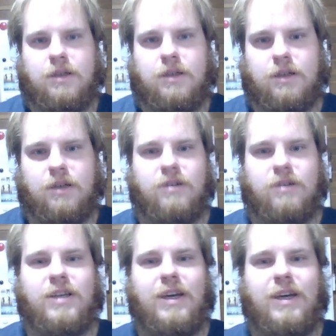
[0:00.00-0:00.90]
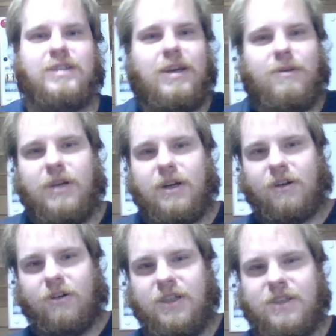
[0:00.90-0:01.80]
Okay, today we are
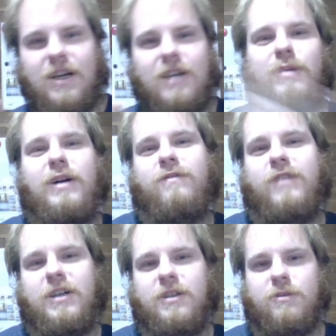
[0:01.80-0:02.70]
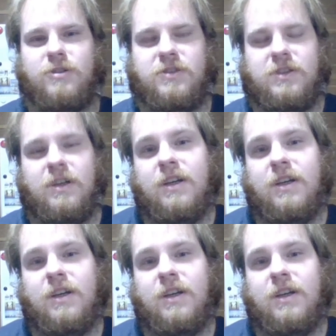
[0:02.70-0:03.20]
going to talk about variables.